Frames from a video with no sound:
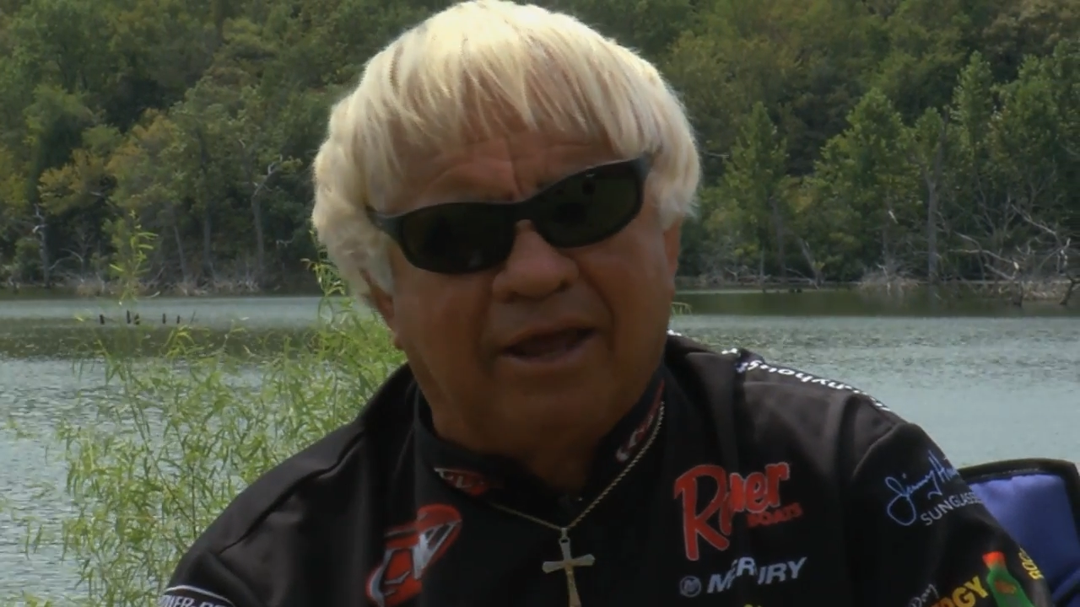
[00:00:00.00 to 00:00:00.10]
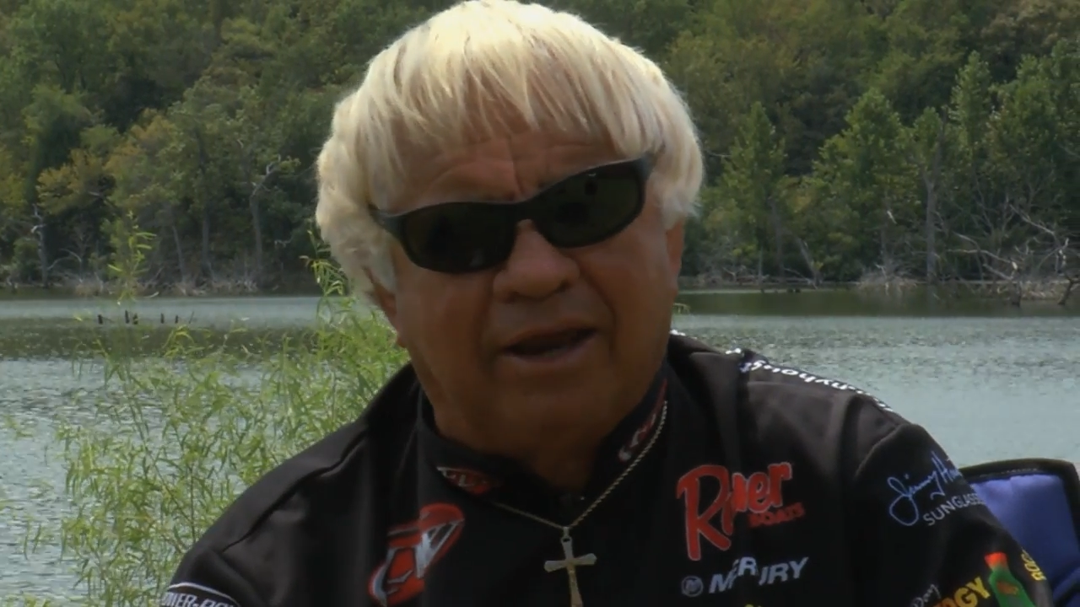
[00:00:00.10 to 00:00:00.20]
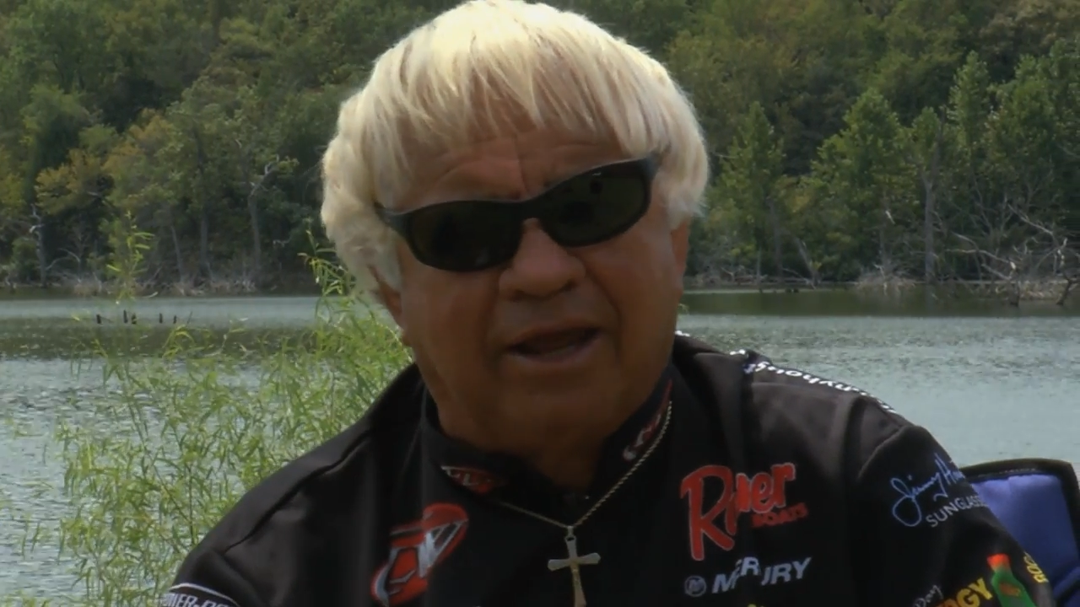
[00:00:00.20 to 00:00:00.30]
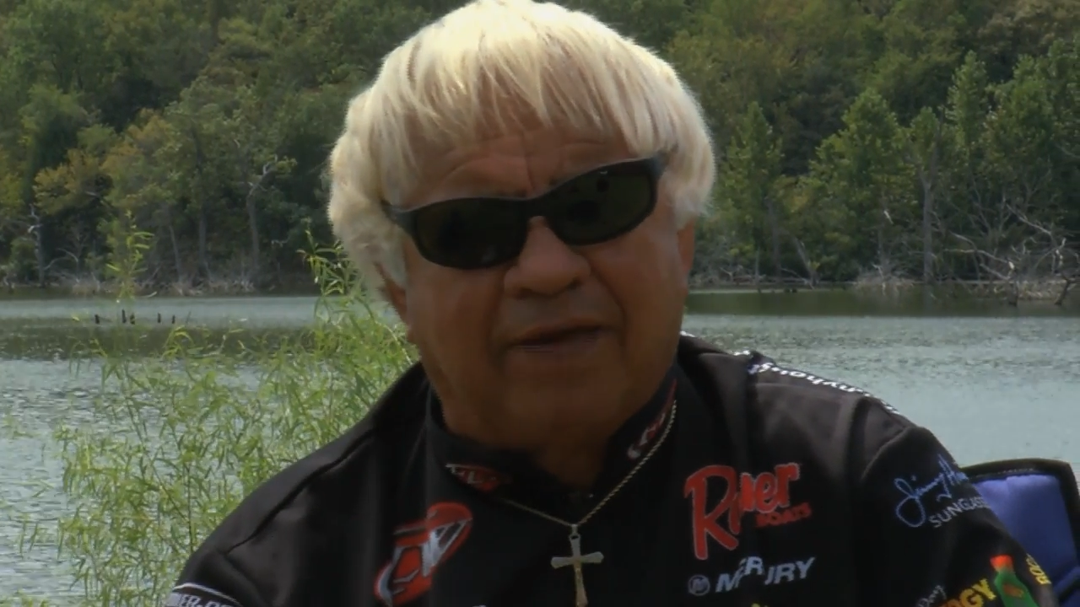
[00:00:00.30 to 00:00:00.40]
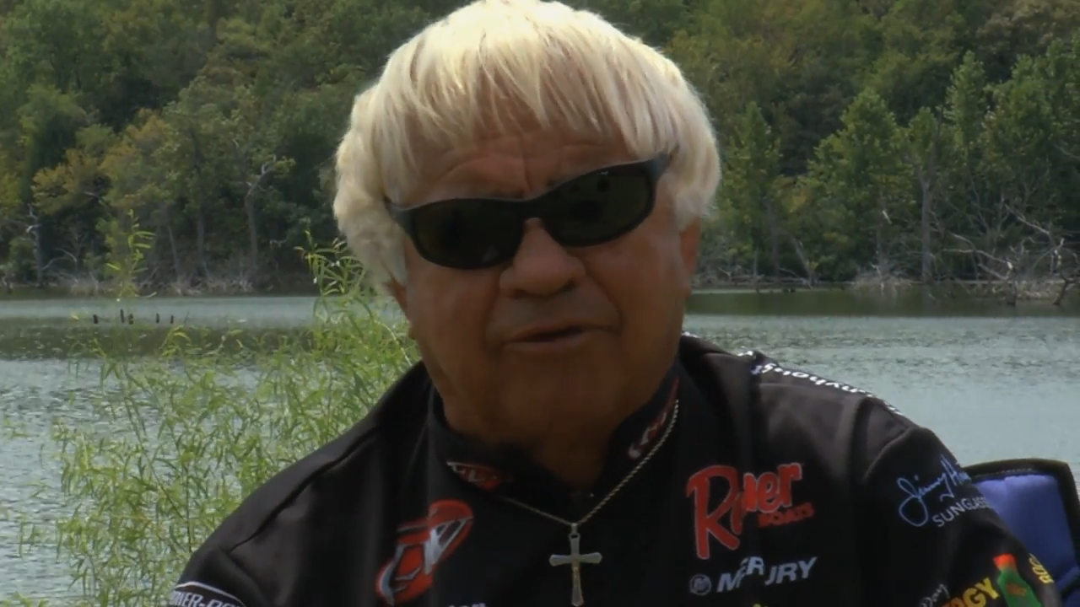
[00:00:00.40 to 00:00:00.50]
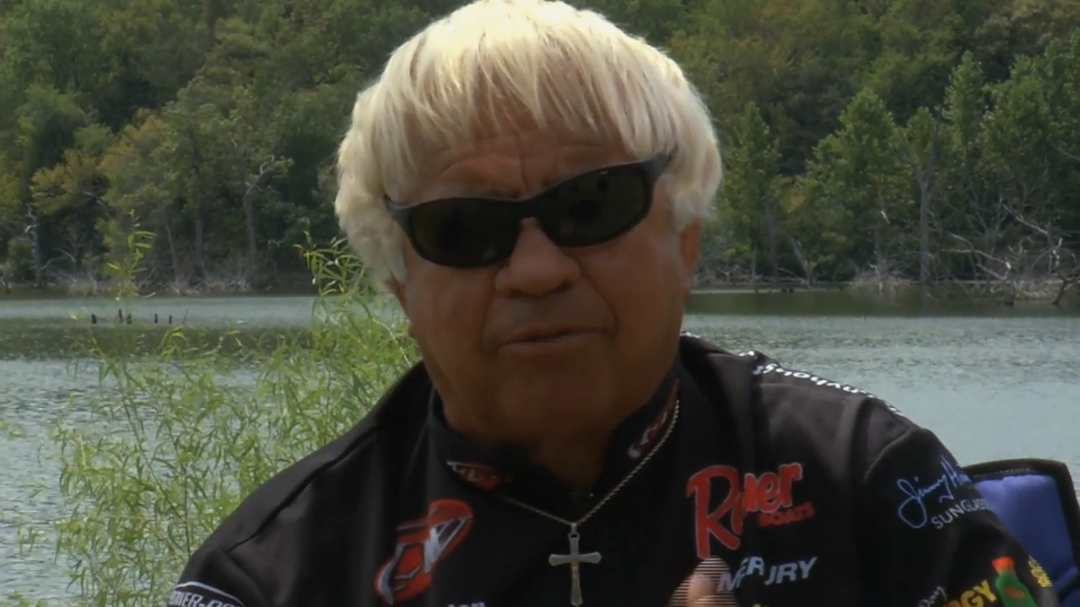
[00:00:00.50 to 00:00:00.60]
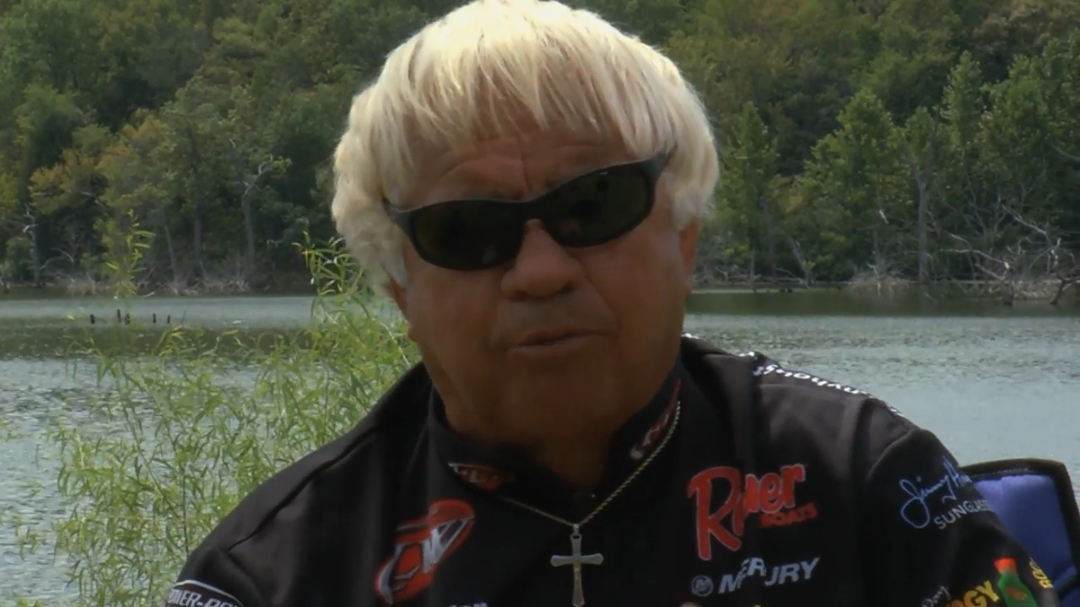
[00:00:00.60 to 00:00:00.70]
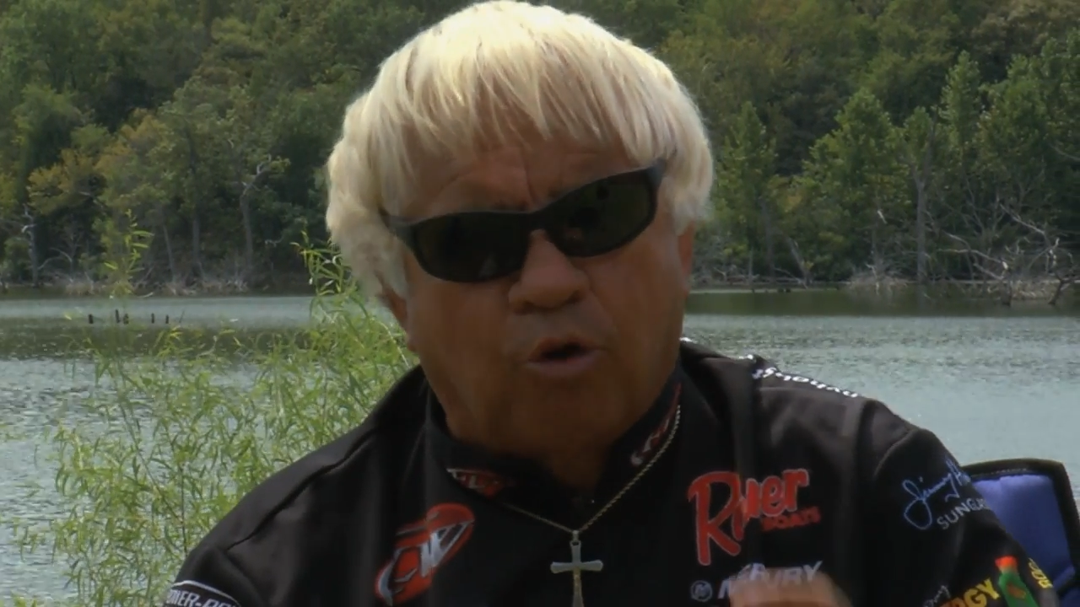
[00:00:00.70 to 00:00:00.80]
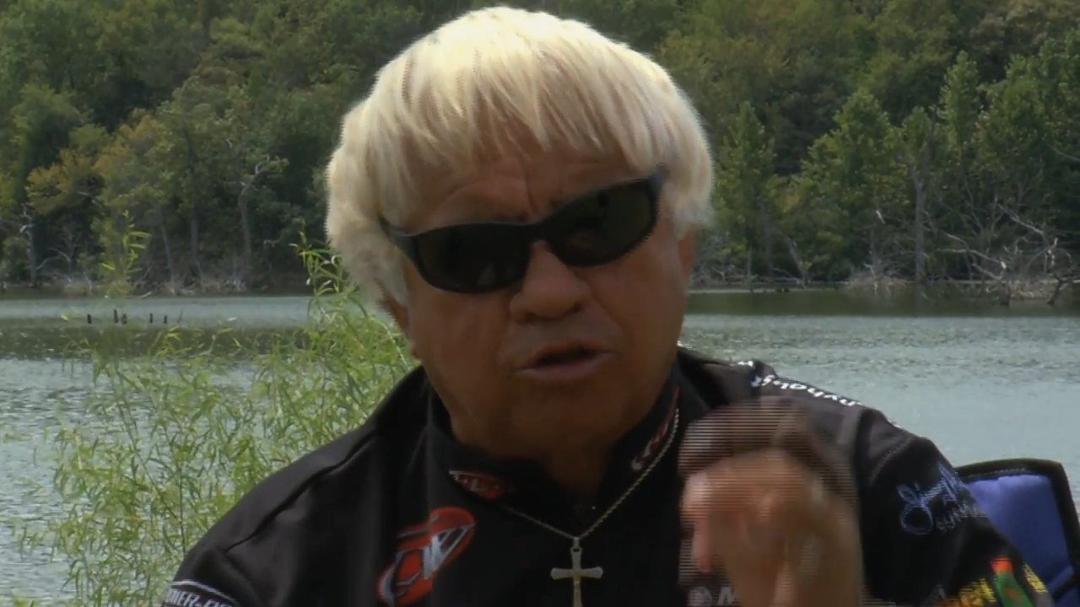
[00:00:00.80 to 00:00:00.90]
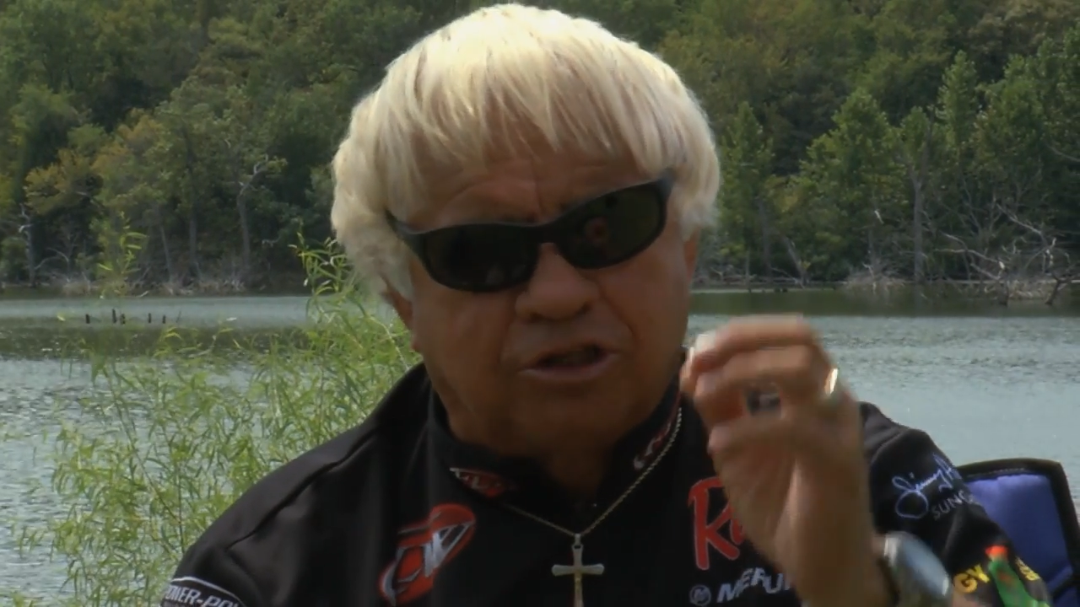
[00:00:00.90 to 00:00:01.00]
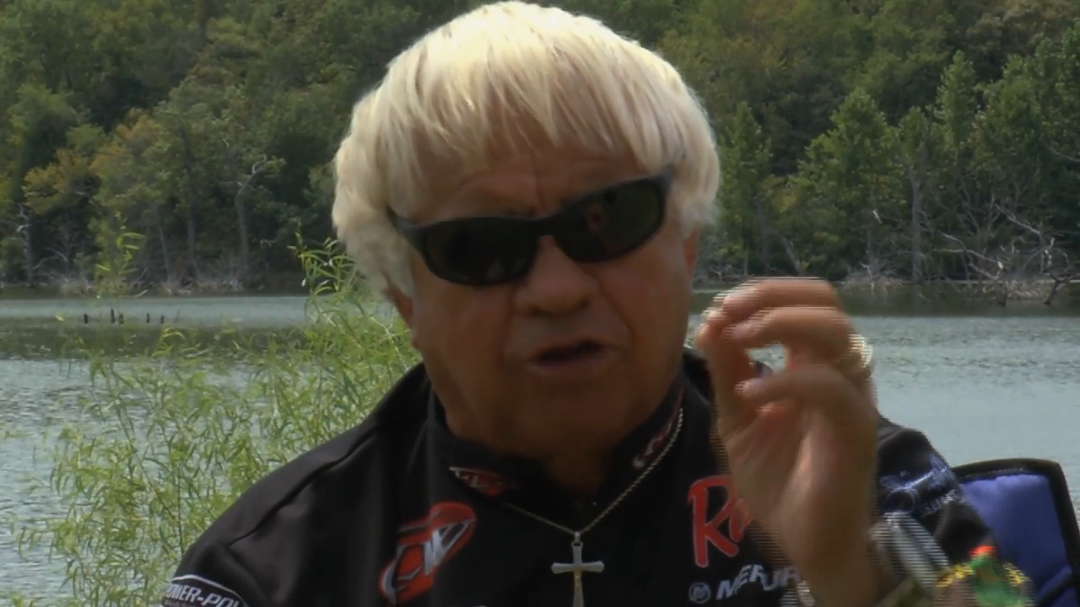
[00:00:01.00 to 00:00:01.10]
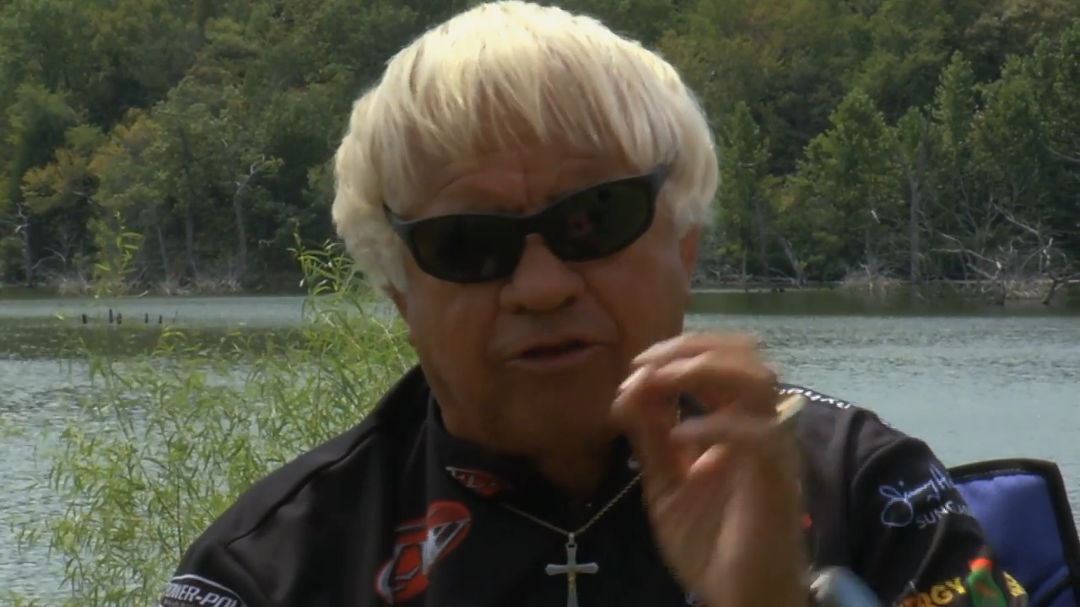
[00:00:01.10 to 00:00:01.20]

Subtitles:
and they have got poison